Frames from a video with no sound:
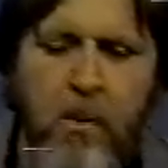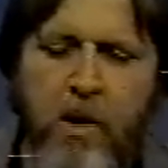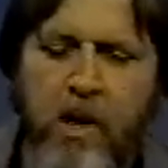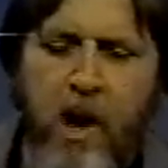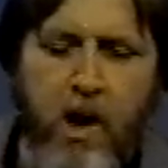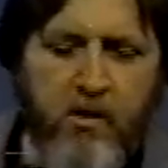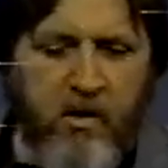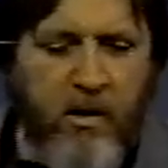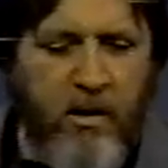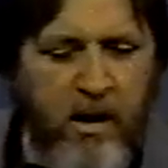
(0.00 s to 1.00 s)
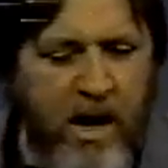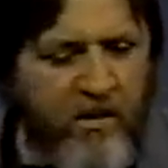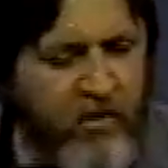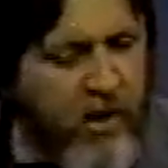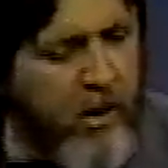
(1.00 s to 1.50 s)
Because,
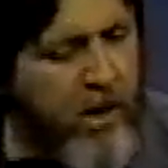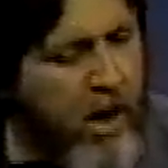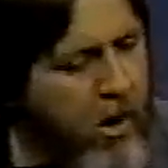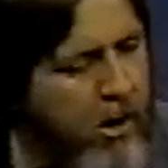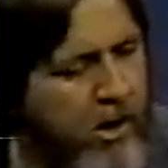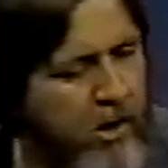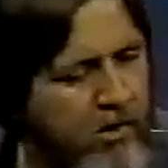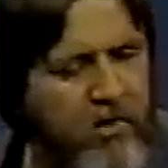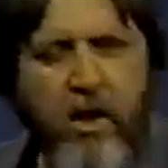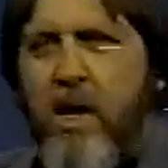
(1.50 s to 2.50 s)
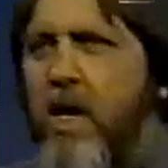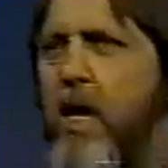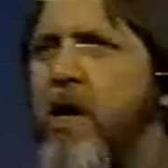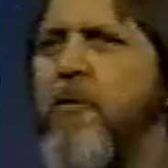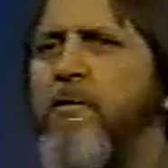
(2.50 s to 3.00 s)
as Derrida argues,
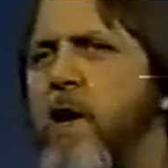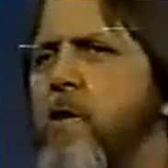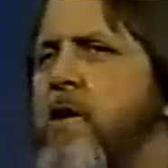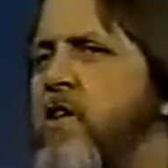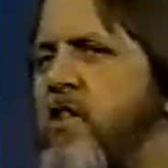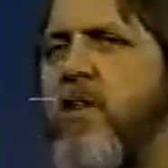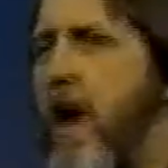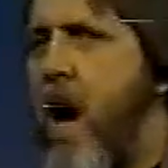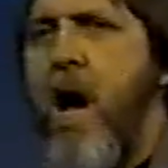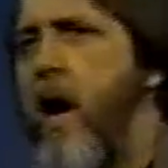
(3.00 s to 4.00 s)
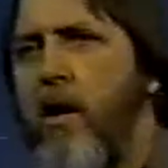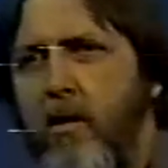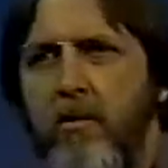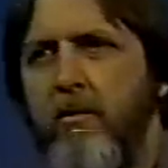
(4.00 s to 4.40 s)
if there is style,